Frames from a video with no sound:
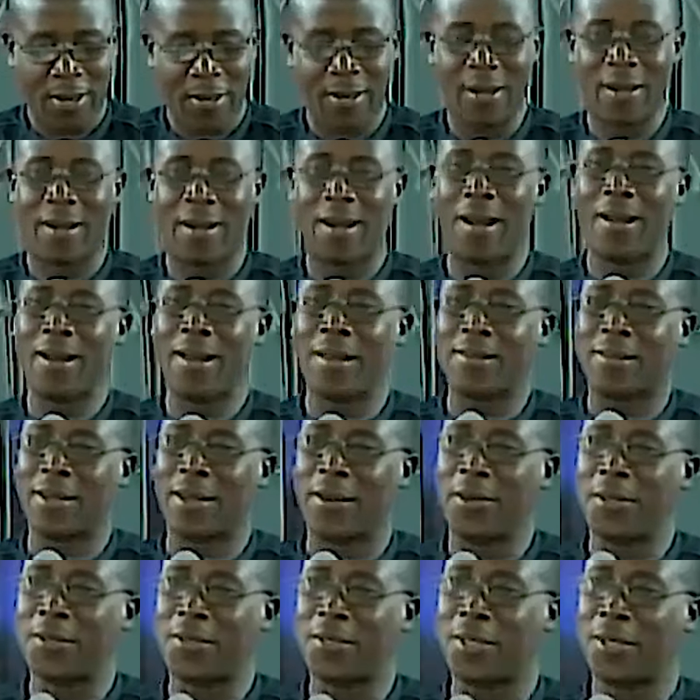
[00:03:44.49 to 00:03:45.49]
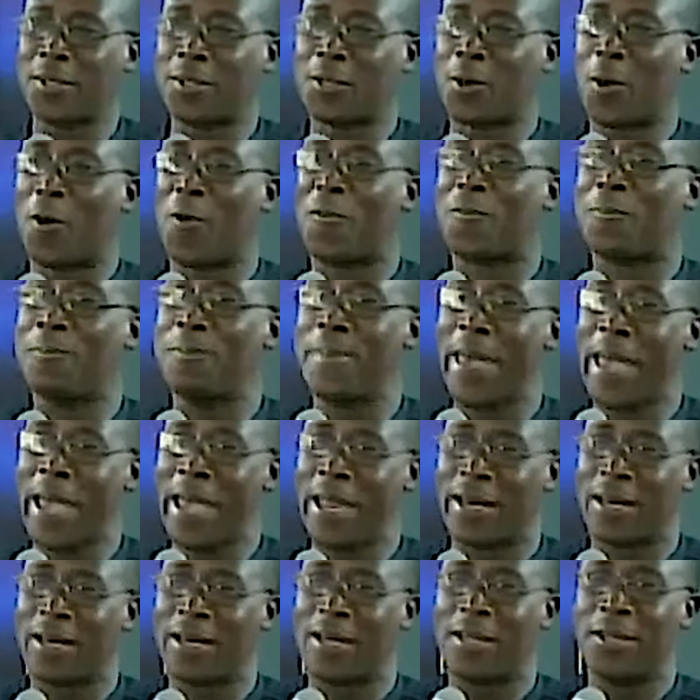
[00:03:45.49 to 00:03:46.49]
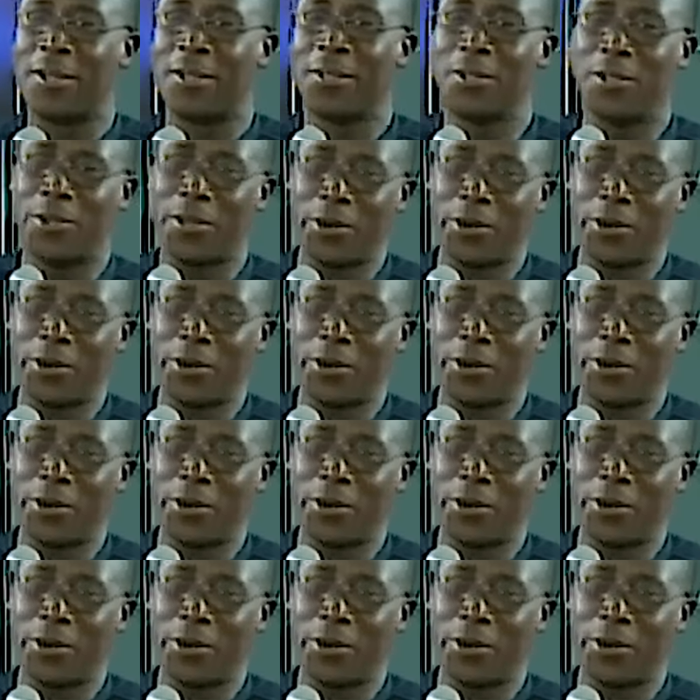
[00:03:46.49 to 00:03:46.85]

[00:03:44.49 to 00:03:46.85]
the characteristics of men